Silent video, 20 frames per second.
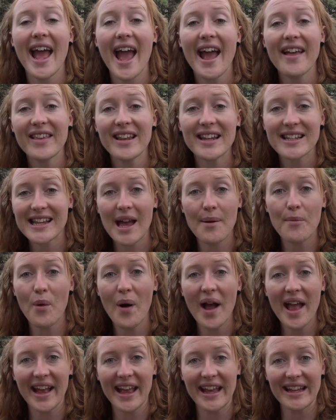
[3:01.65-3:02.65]
and then it's come
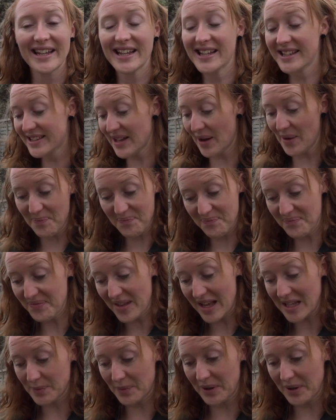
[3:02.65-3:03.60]
away again, so that's